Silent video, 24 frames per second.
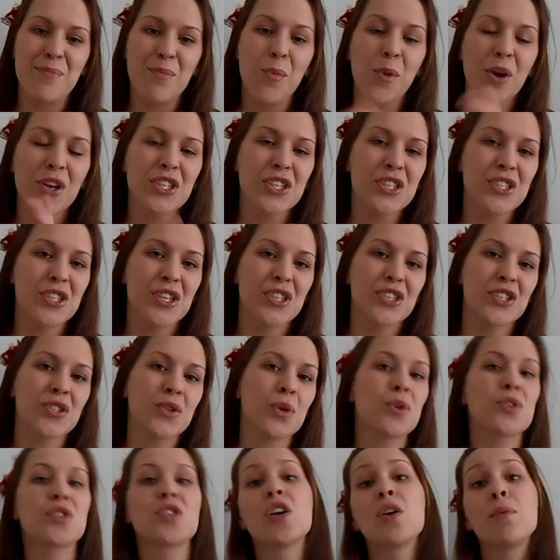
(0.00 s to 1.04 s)
Moisture Surge is
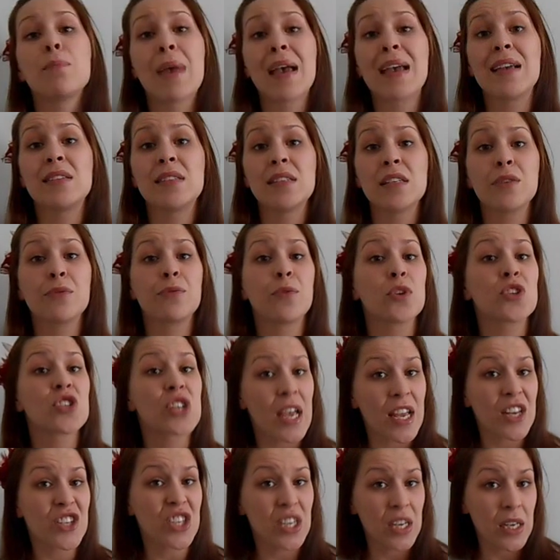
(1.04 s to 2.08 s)
also amazing for
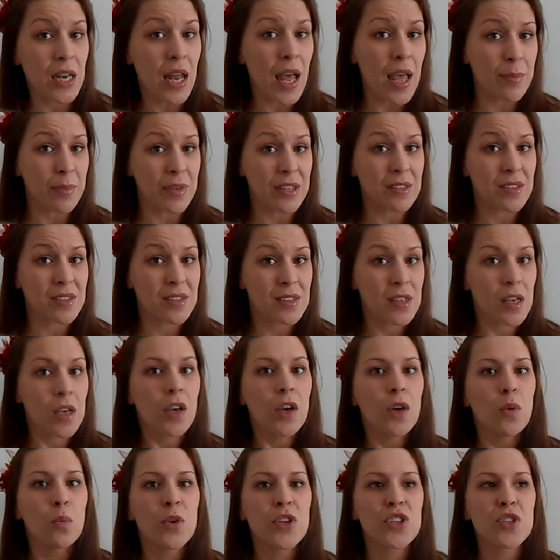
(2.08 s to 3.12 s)
changing climates,
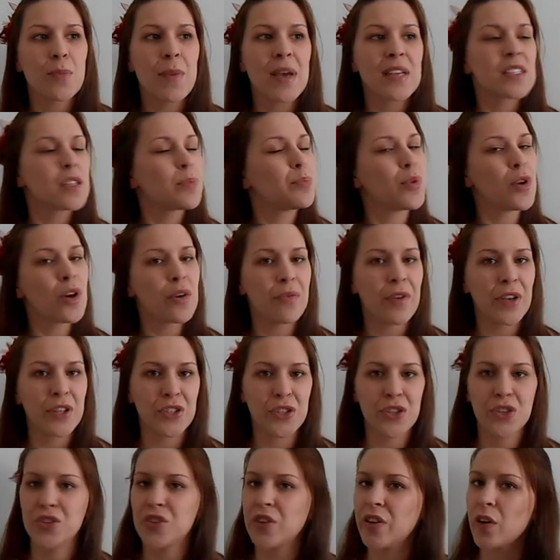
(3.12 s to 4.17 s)
which makes it perfect
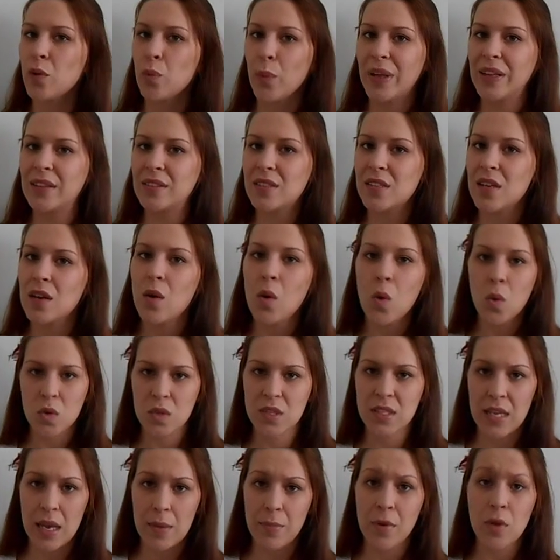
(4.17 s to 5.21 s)
to use during winter or
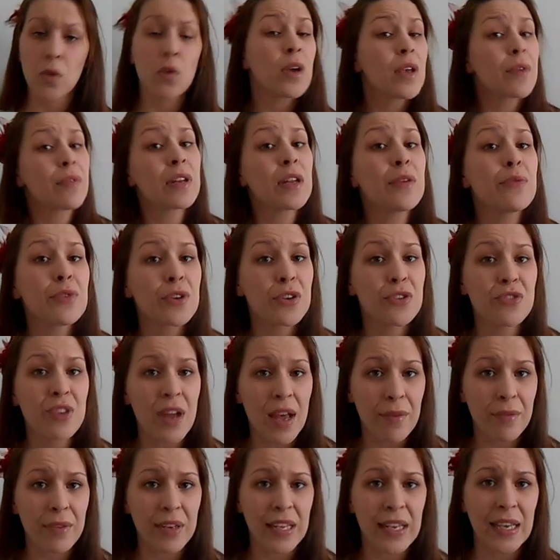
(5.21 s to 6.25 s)
summer, or even if you're
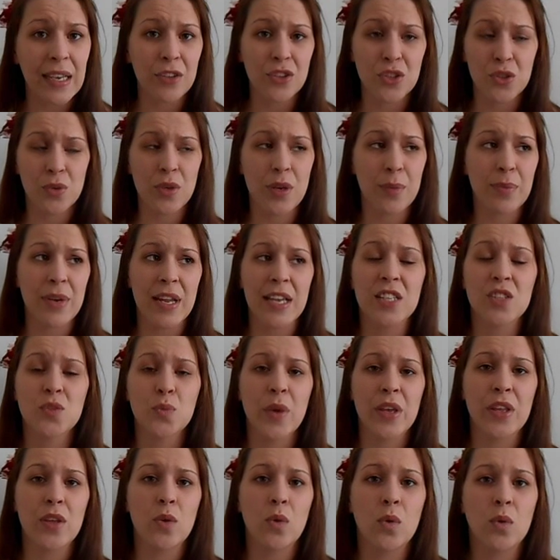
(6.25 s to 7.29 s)
traveling to a place
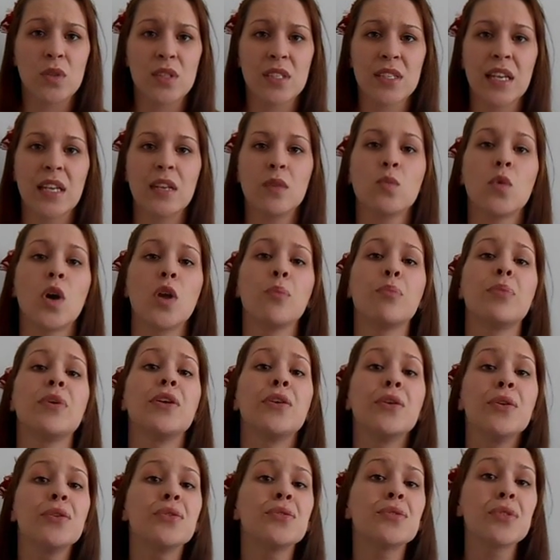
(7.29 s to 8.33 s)
where your skin won't be
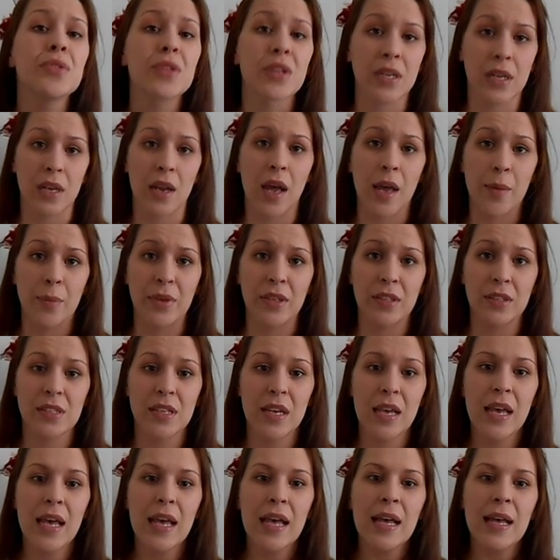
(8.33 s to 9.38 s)
used to the climate.